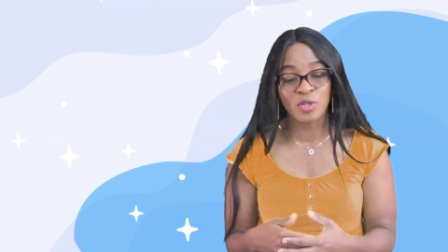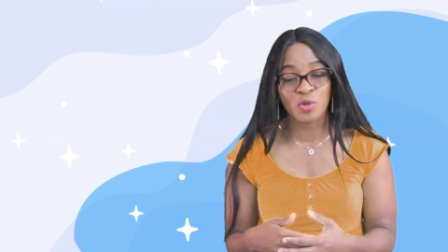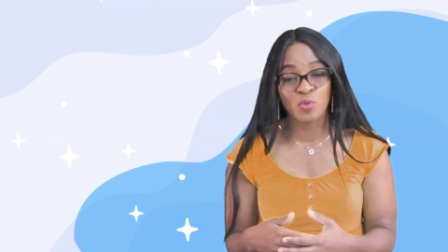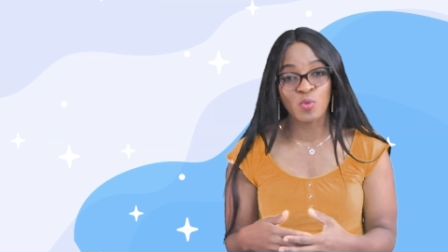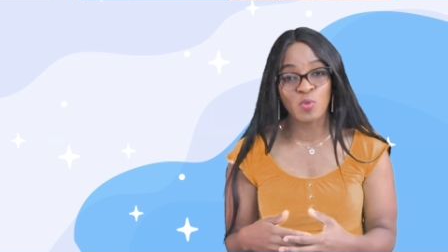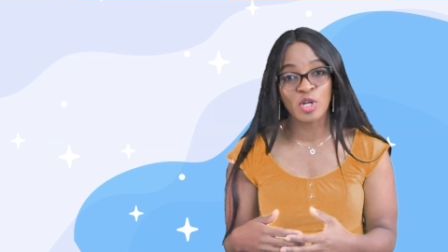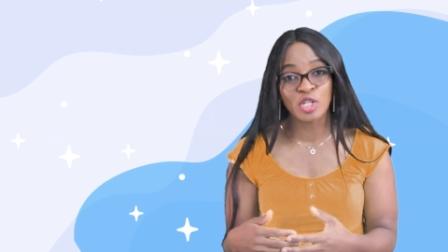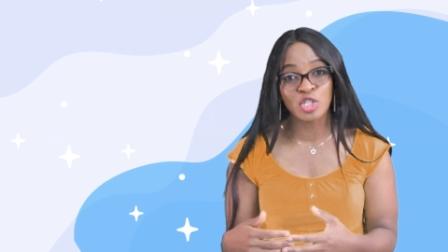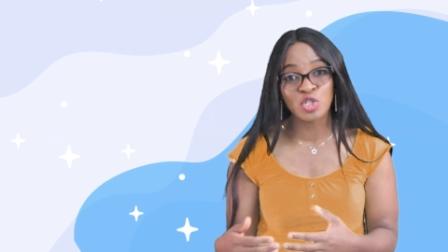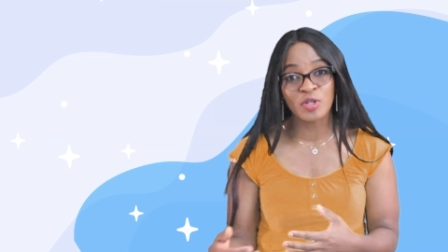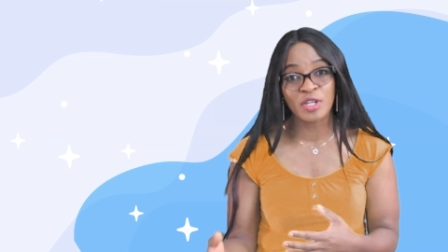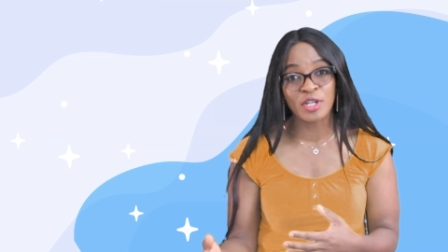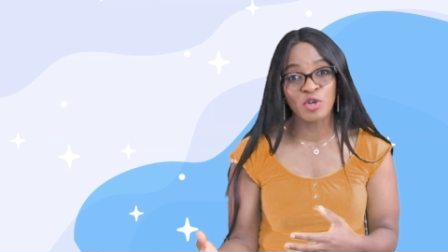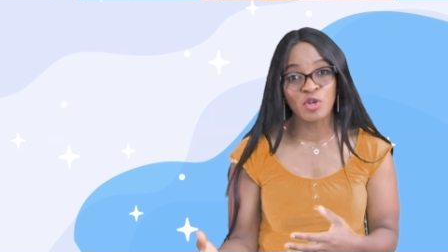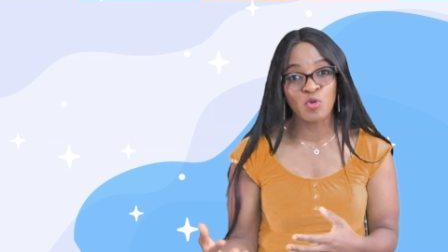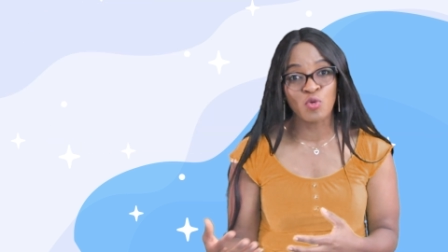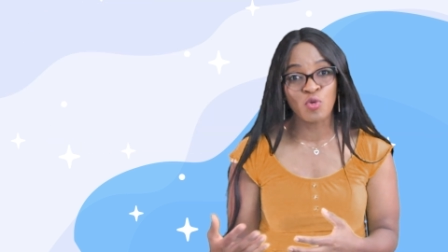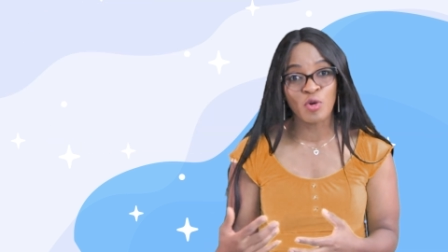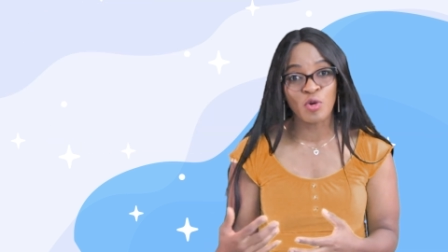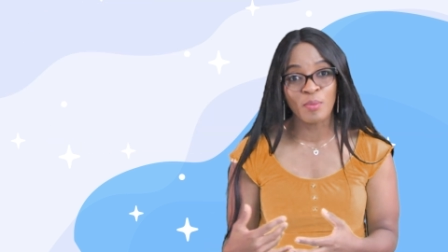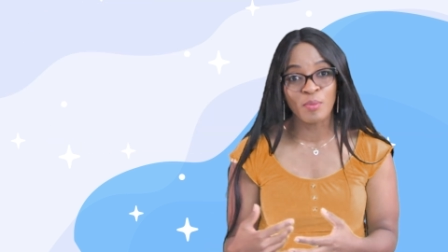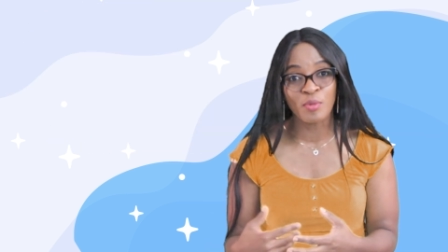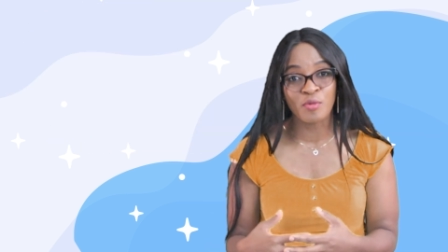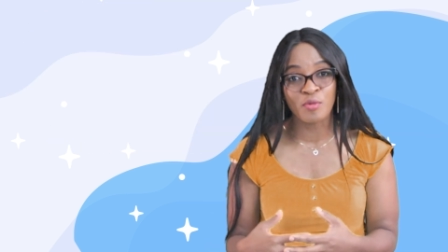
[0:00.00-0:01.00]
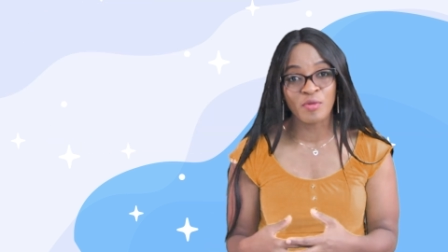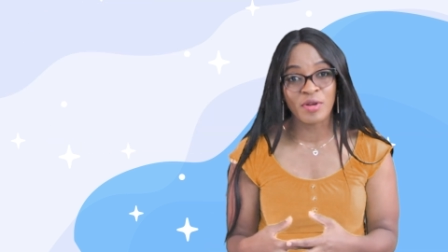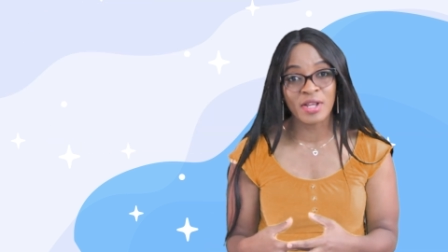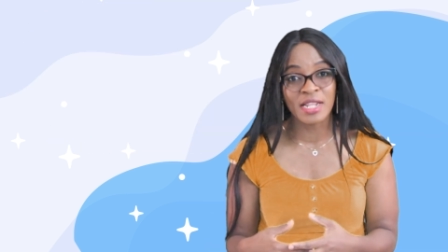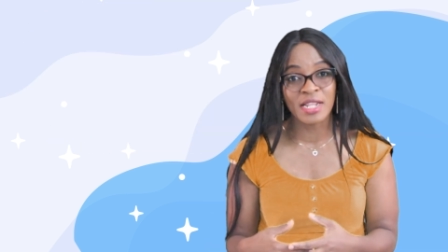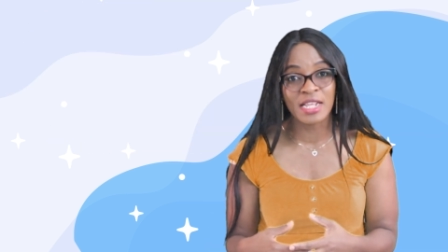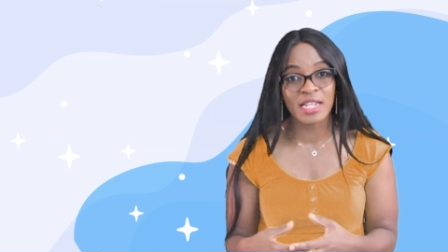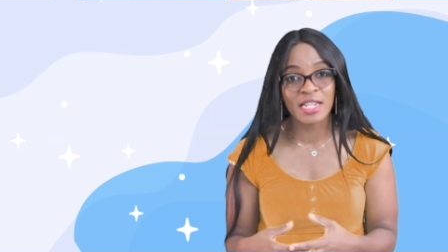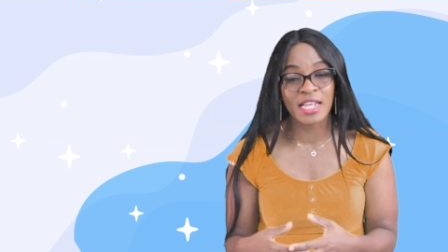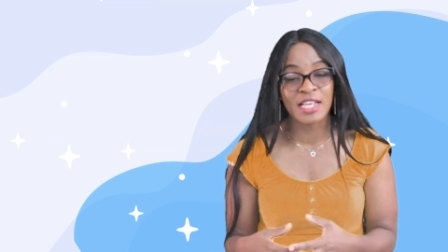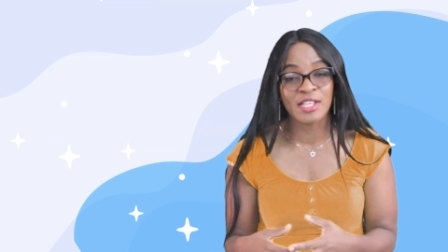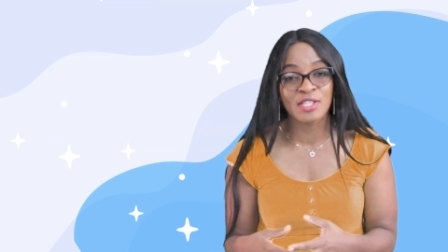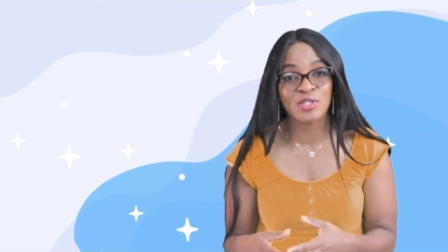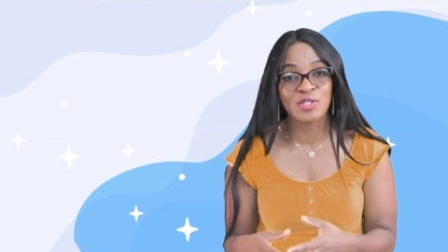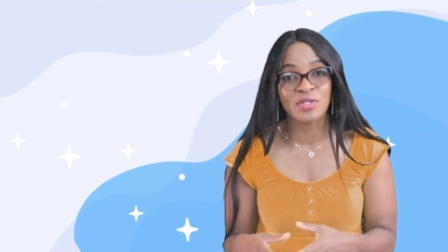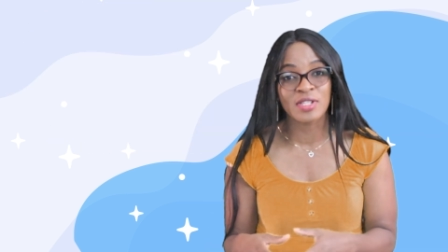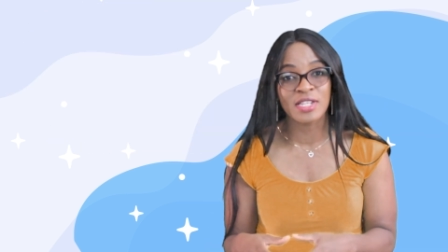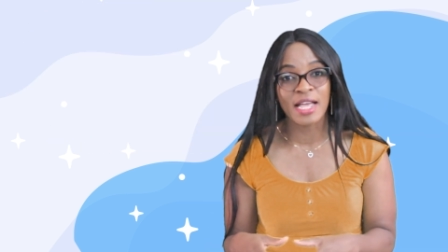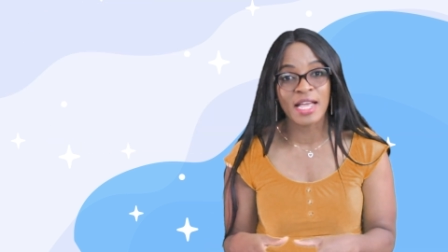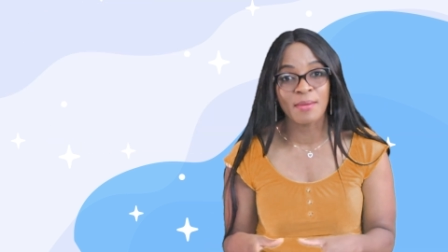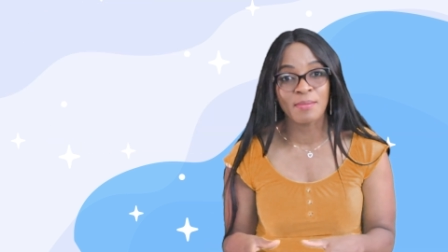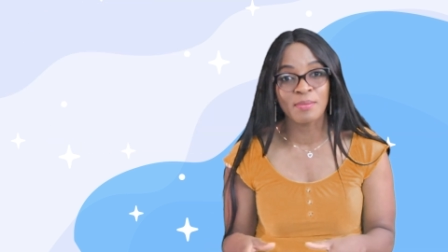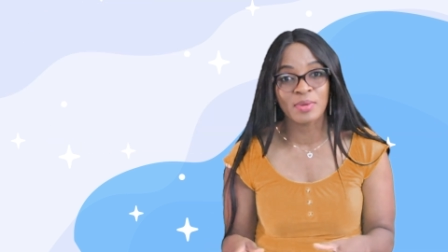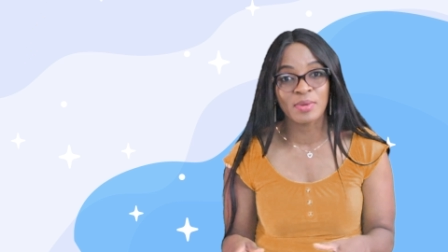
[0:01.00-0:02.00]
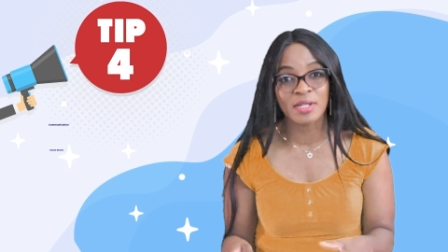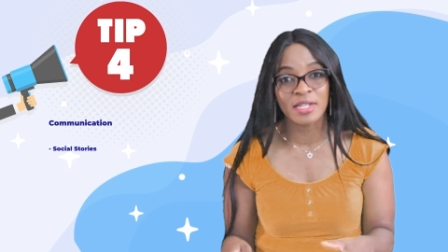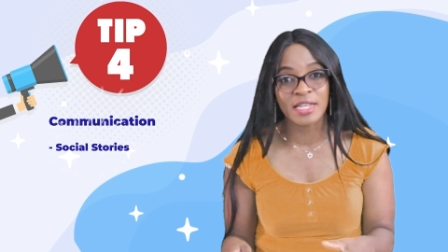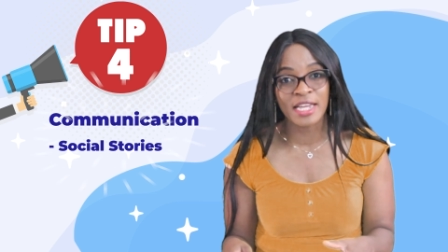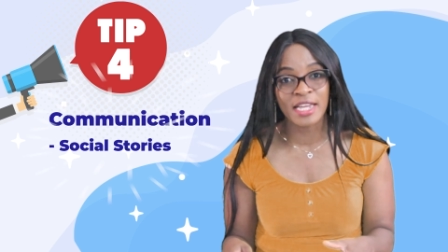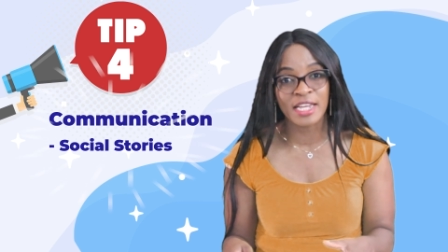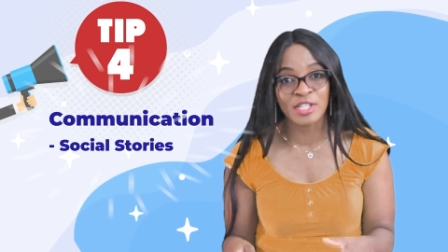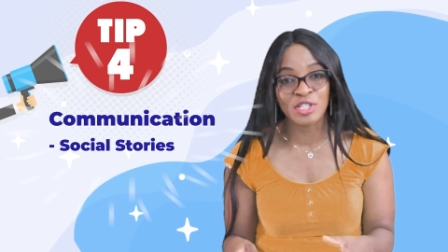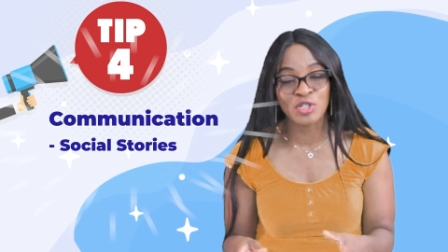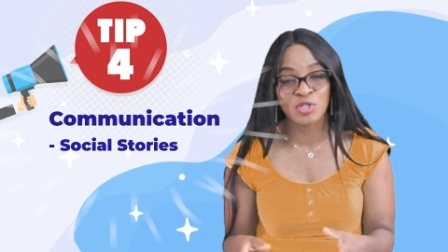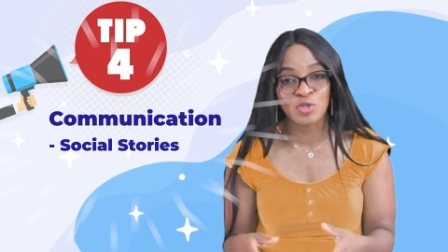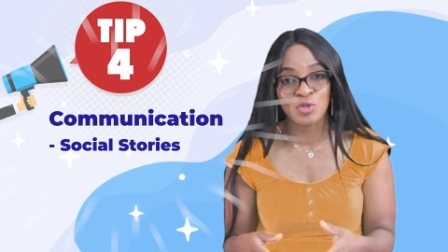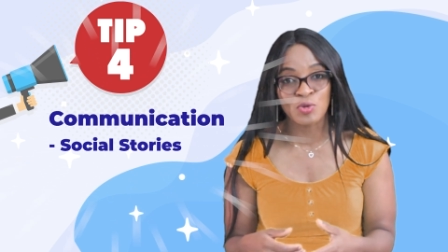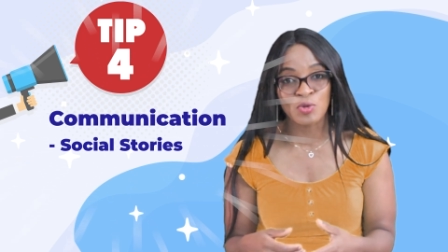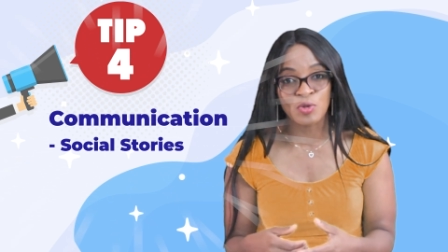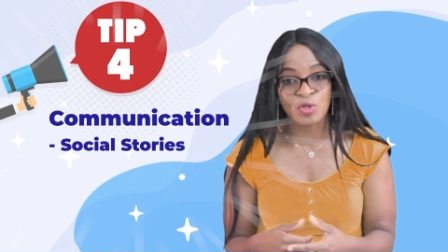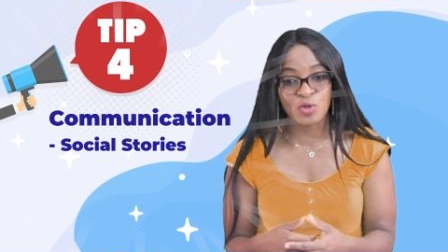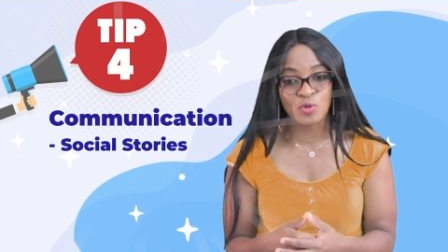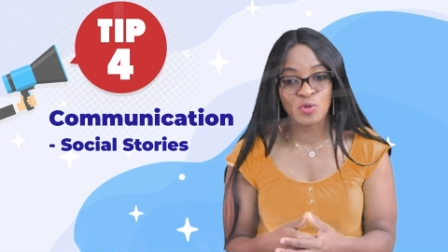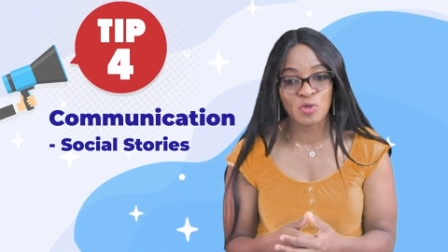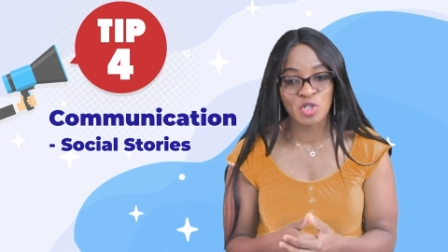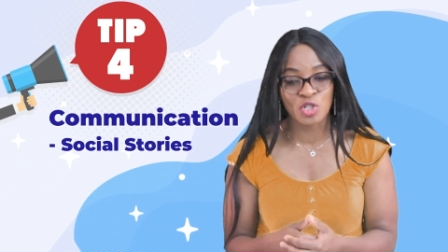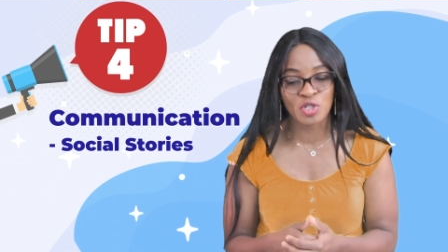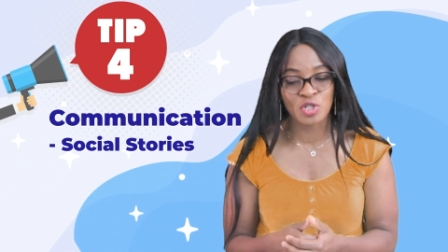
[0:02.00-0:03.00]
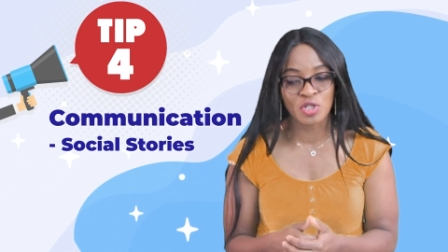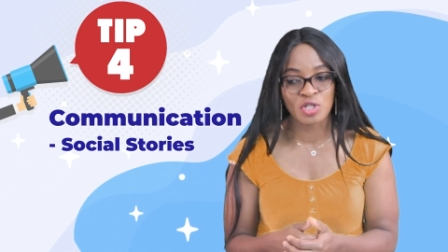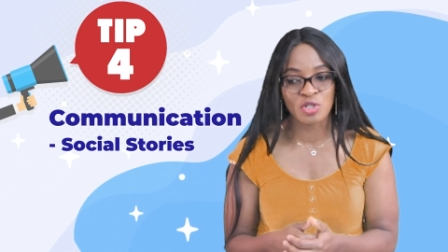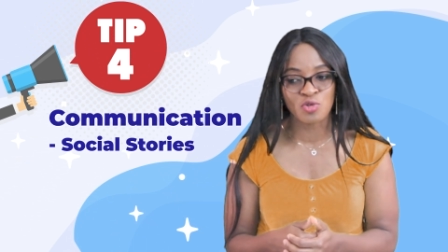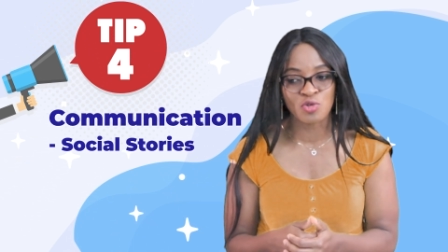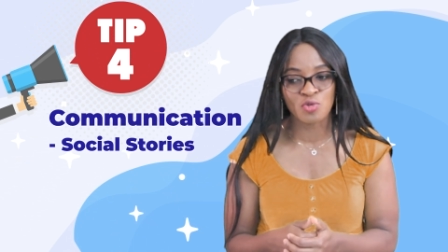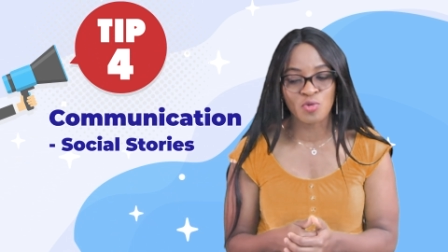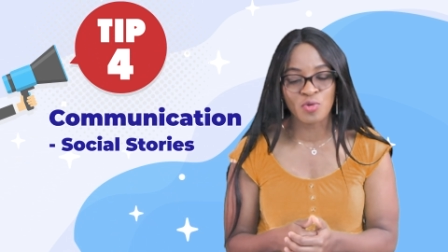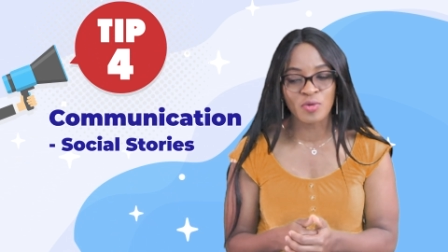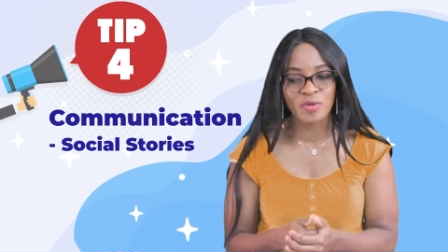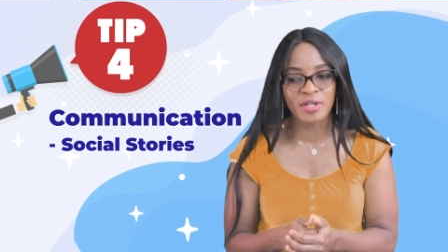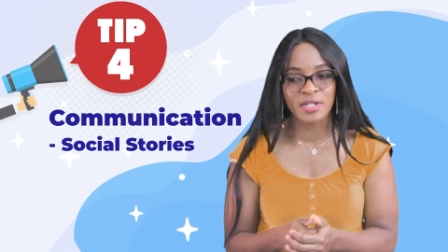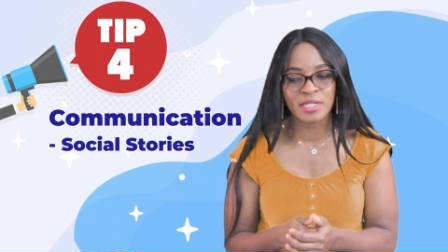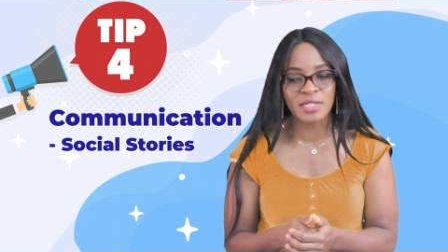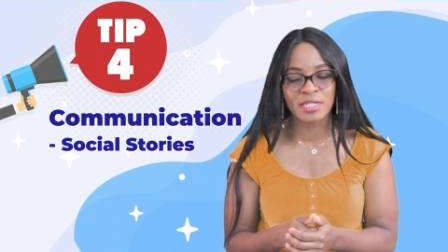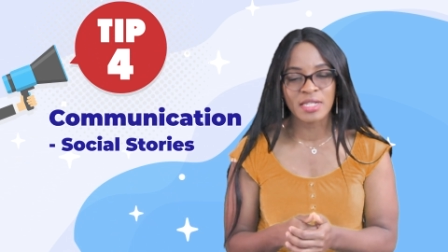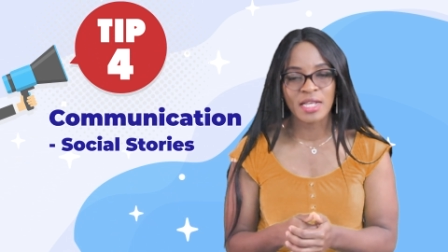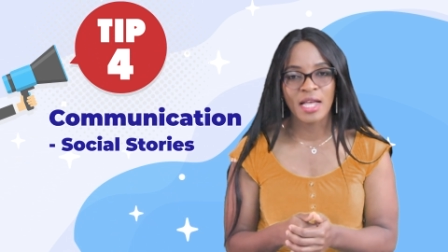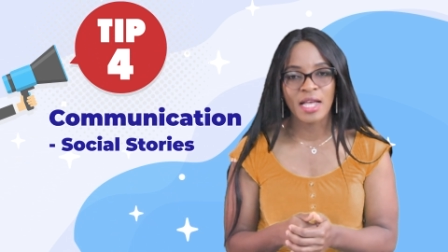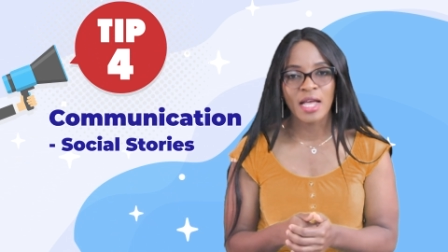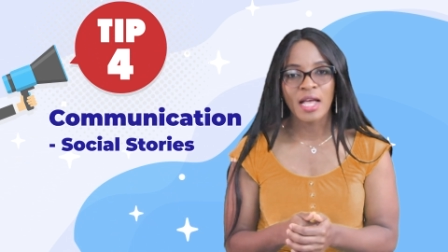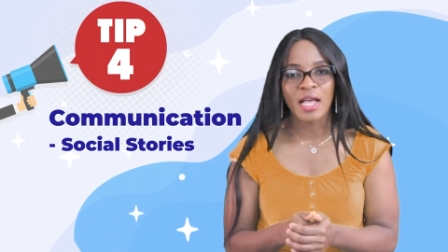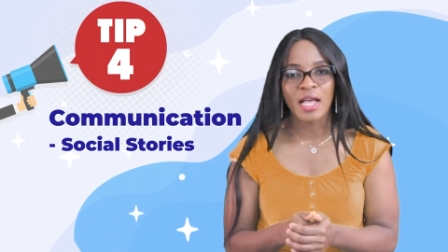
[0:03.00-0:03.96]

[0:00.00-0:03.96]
You want to incorporate it into their play to do social stories.